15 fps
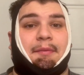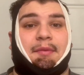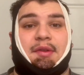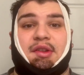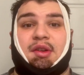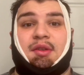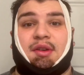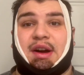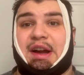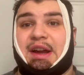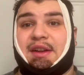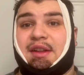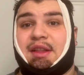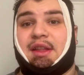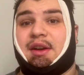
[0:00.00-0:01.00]
So I
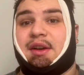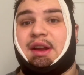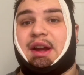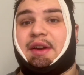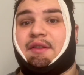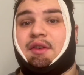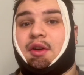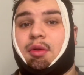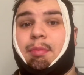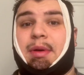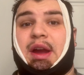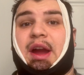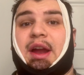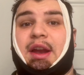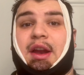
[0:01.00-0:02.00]
literally have no
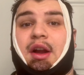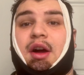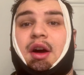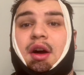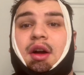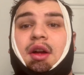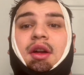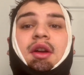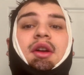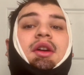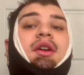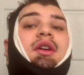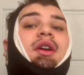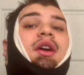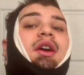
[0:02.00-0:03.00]
pain at all.
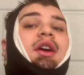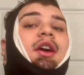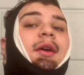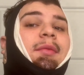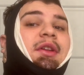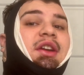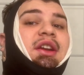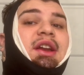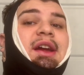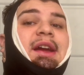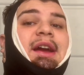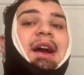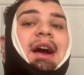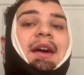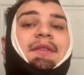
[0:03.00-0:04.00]
The
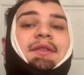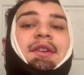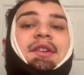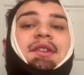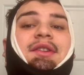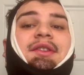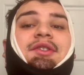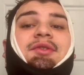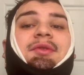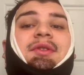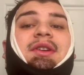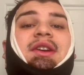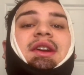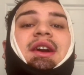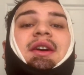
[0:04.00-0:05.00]
day after
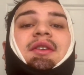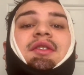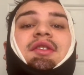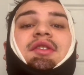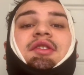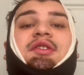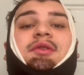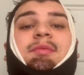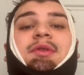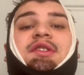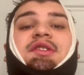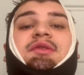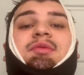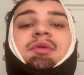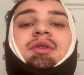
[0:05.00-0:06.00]
surgery, I was super
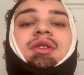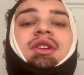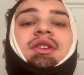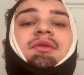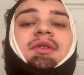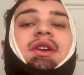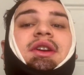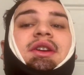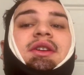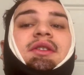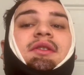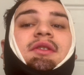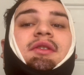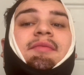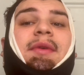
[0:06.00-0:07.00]
swollen right
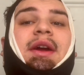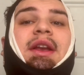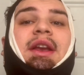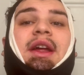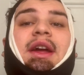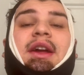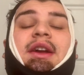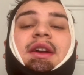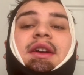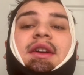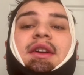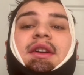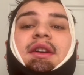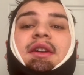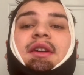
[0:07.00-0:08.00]
here on my neck,
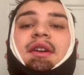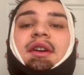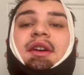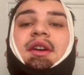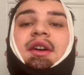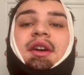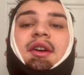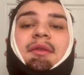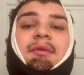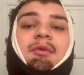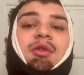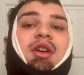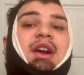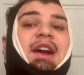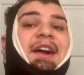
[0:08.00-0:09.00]

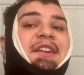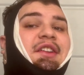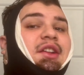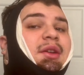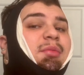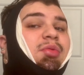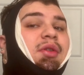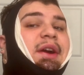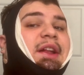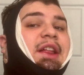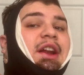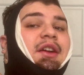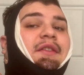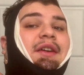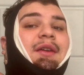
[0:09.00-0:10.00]
where it got to the point
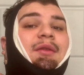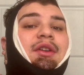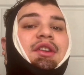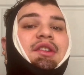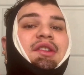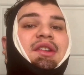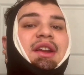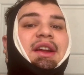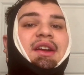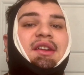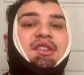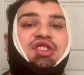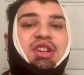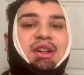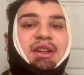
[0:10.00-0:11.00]
that if I would just
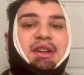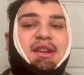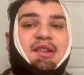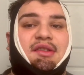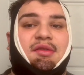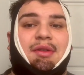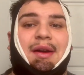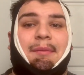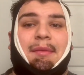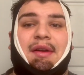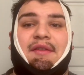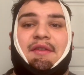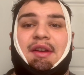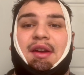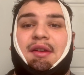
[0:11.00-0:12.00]
like gently swipe my
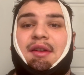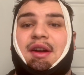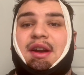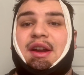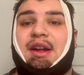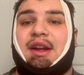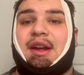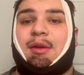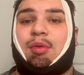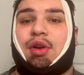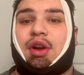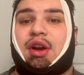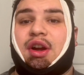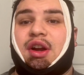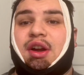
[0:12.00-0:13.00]
finger on it, it would
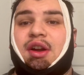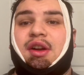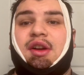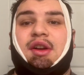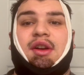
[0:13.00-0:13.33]
hurt.